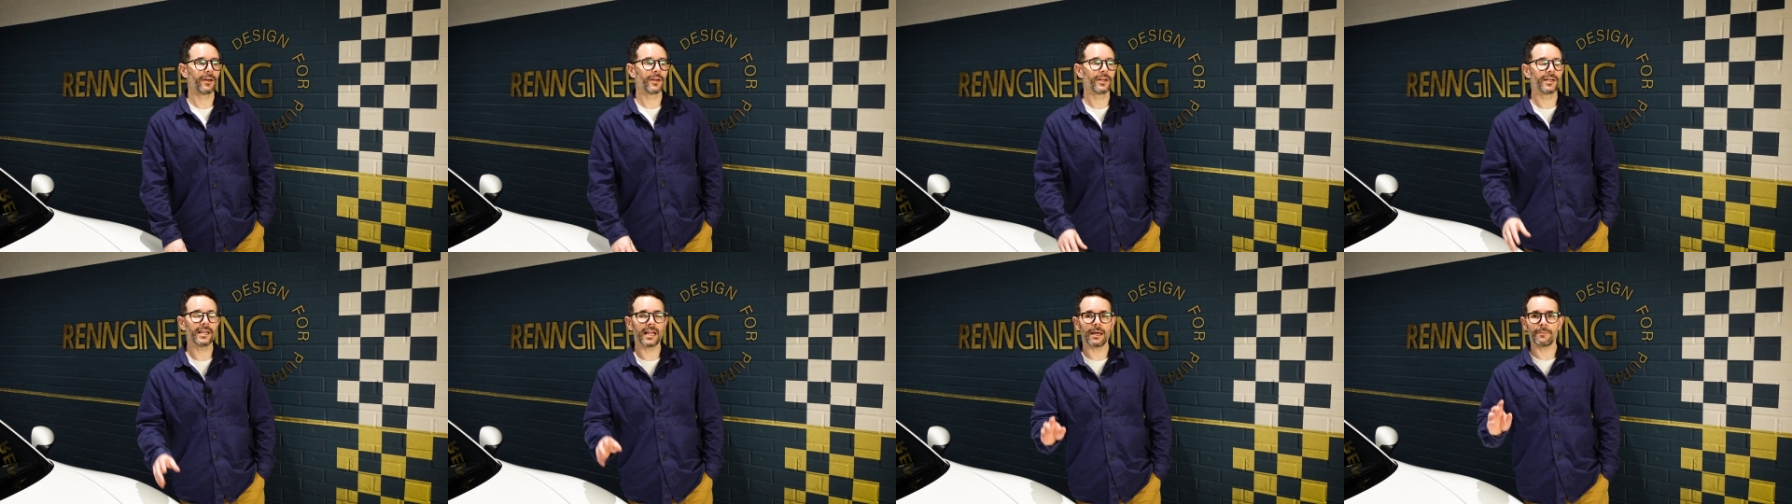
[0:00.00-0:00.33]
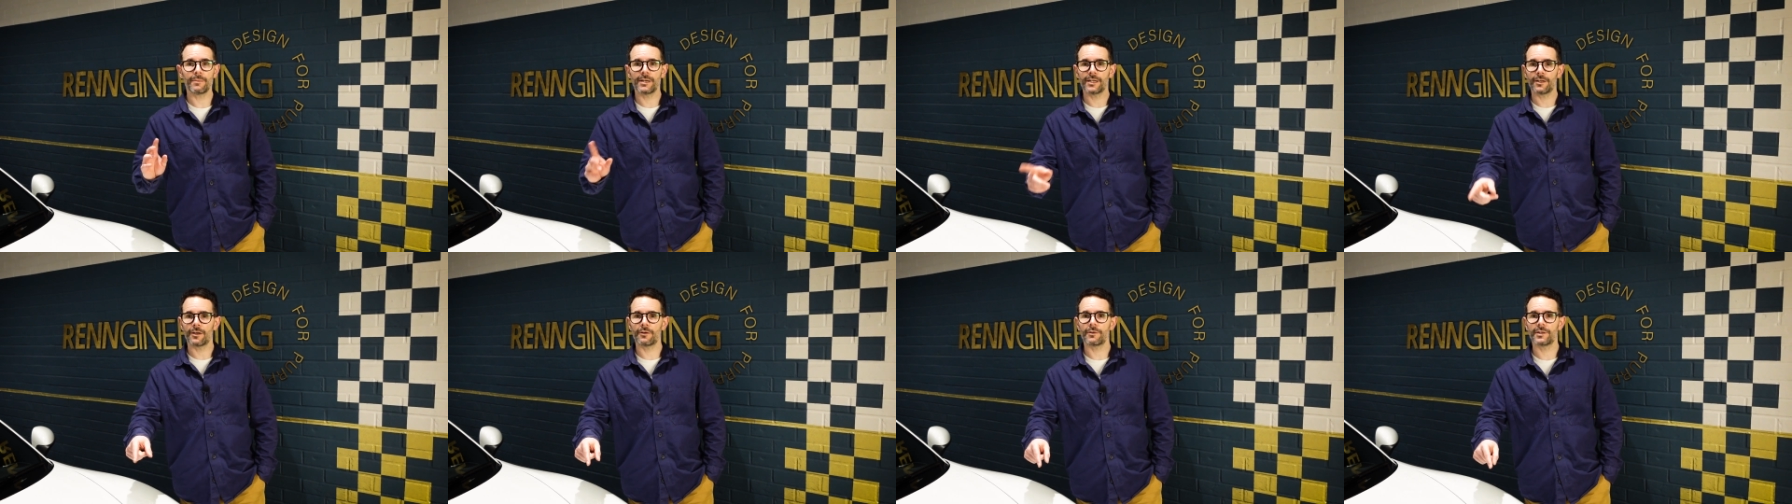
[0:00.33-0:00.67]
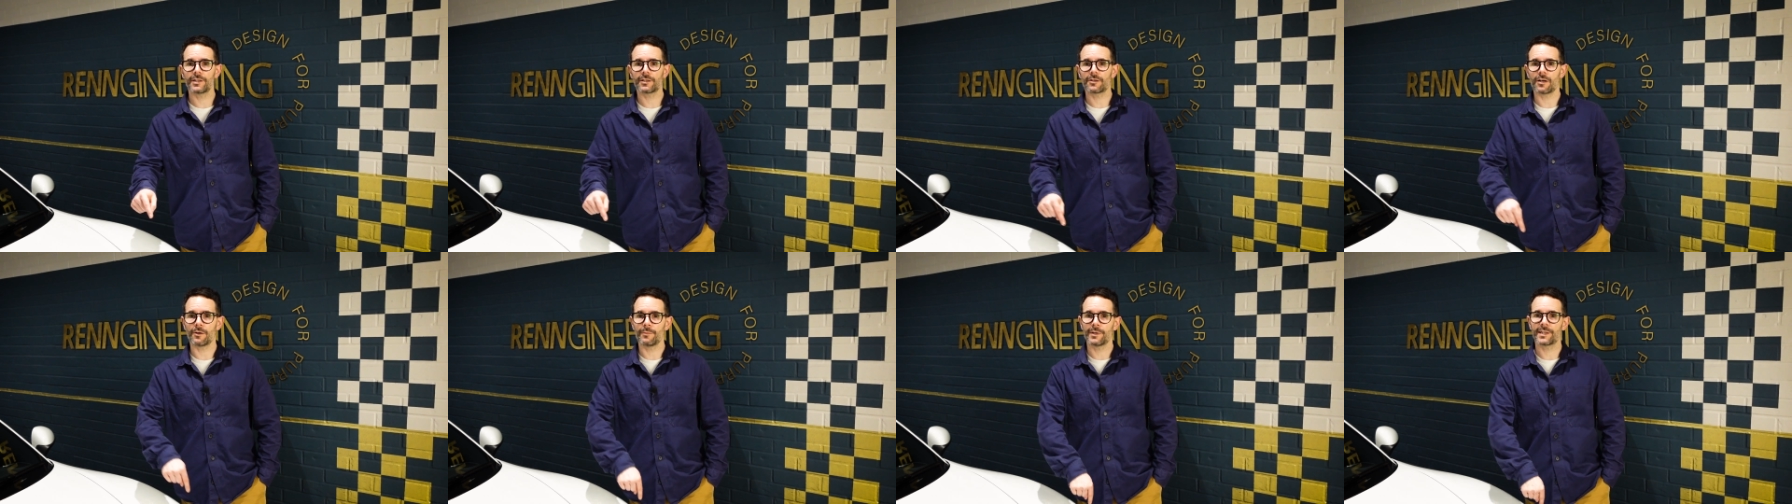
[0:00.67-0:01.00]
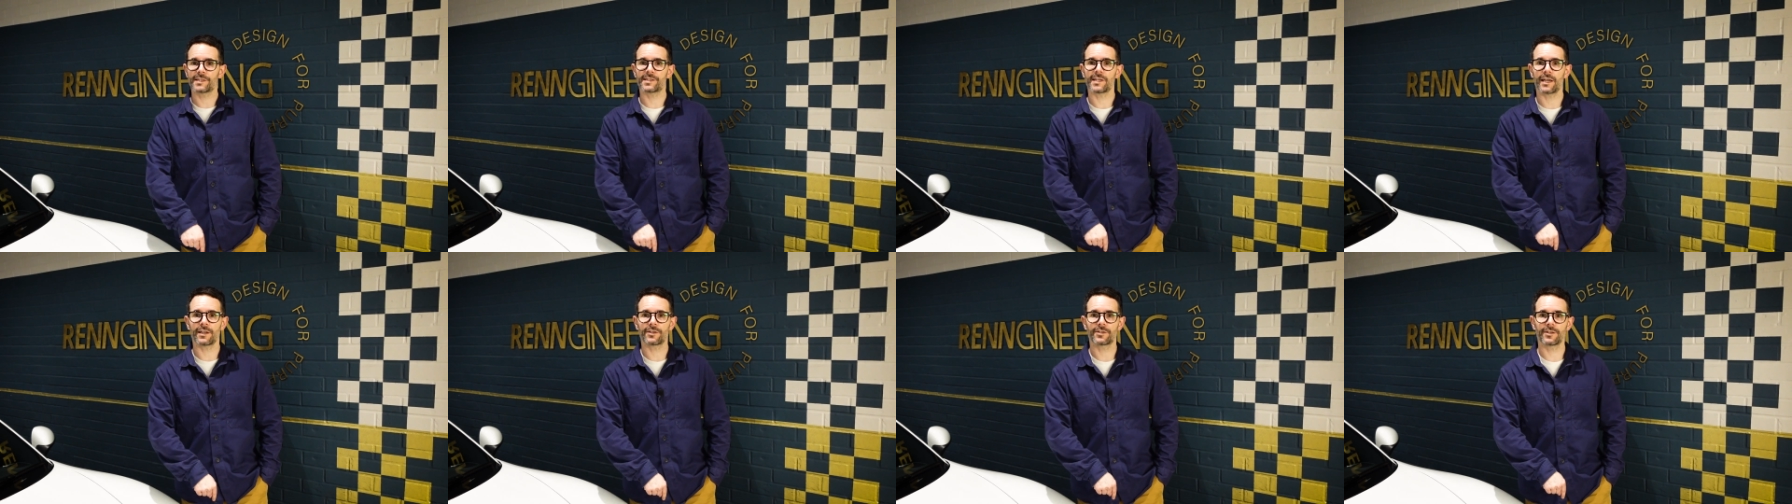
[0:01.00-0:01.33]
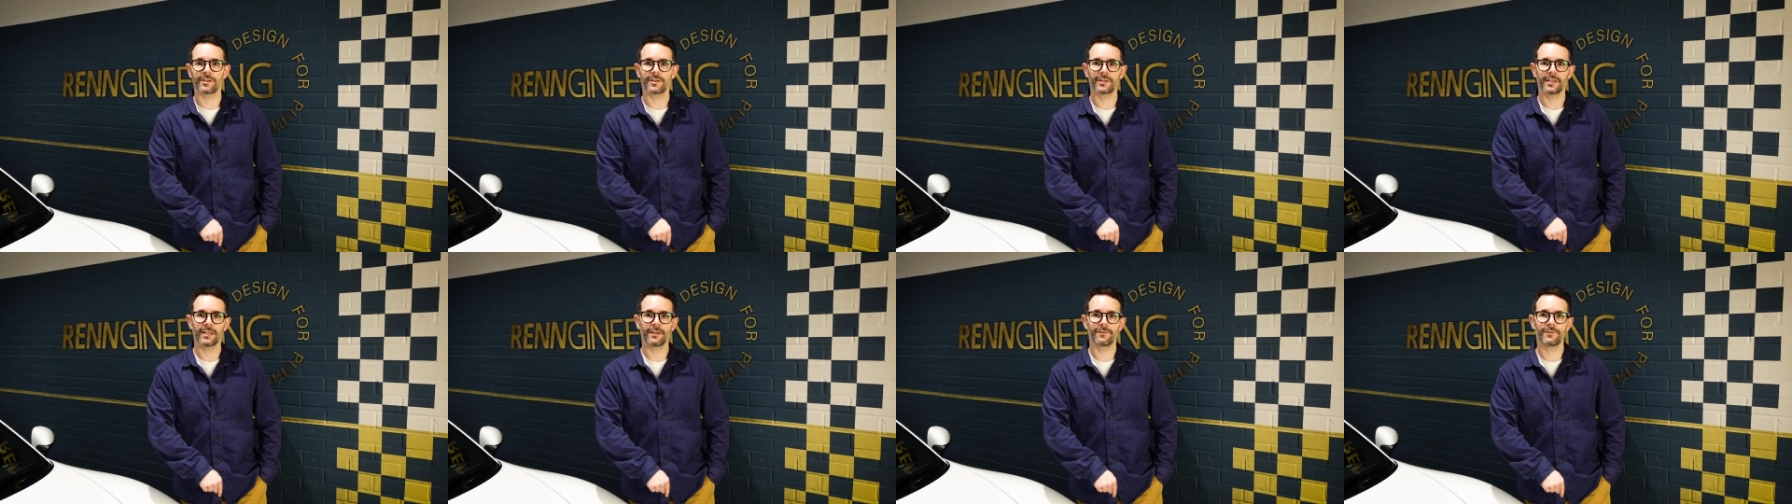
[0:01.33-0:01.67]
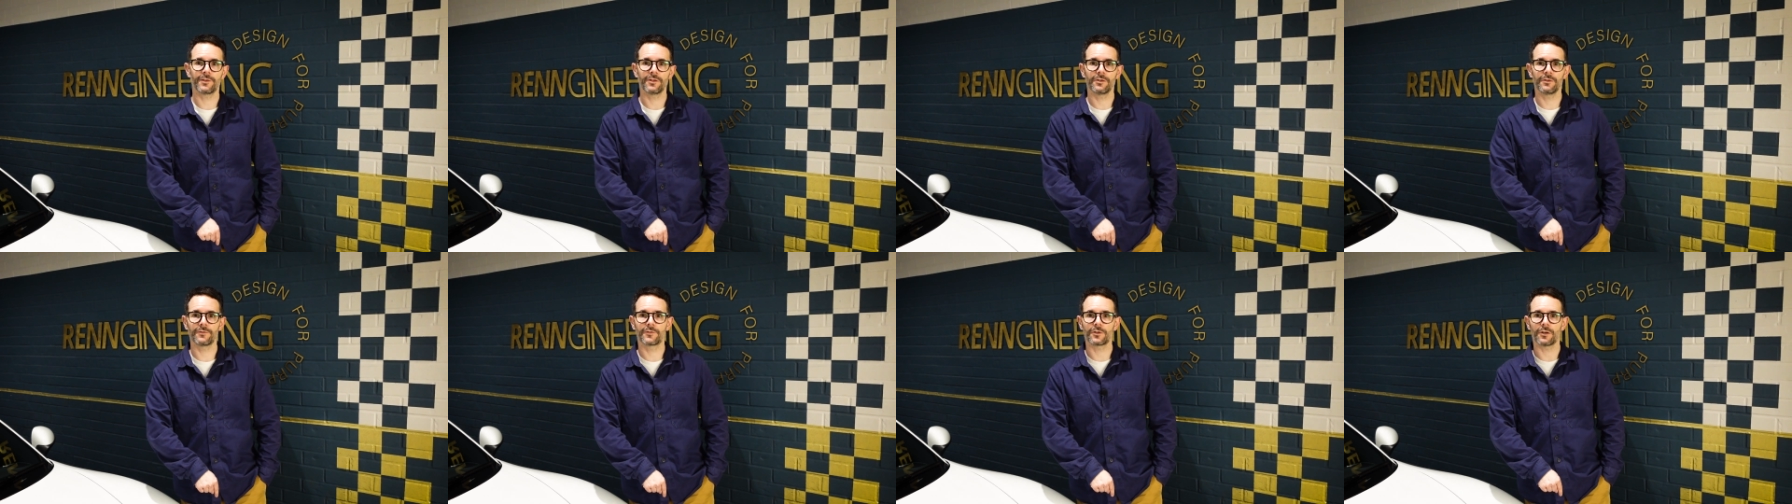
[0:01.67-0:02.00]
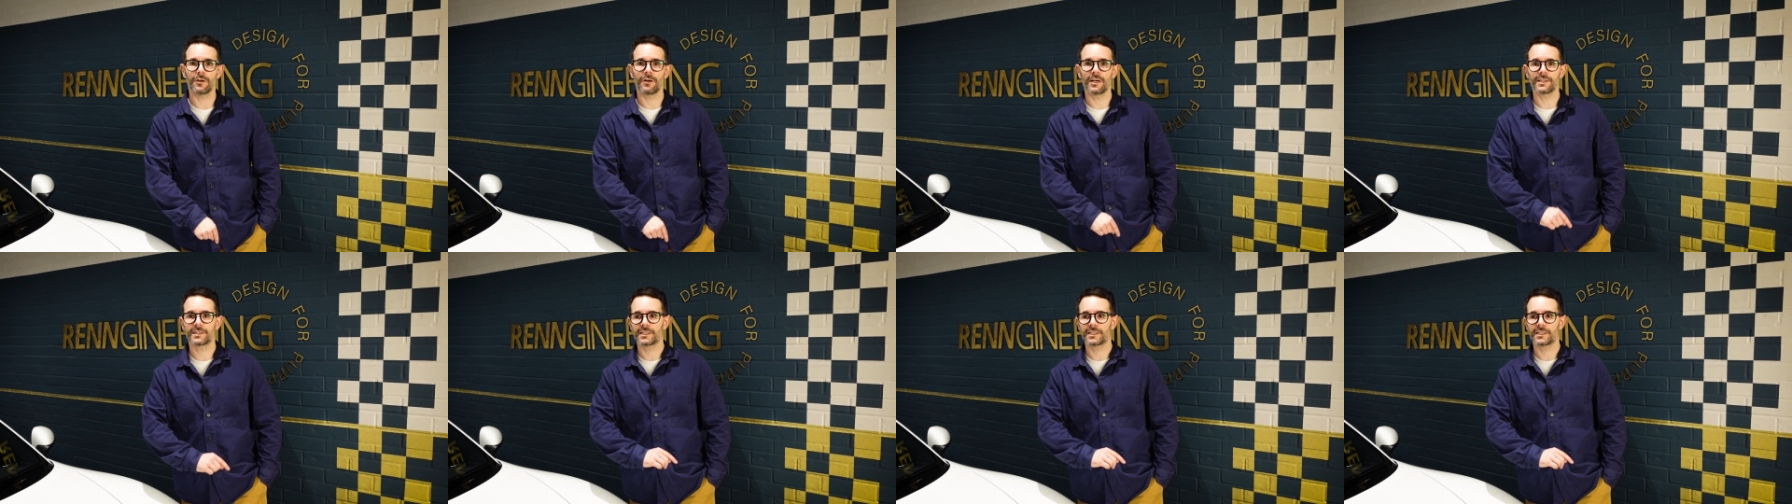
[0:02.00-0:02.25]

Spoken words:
Let me know in the comments section if you've got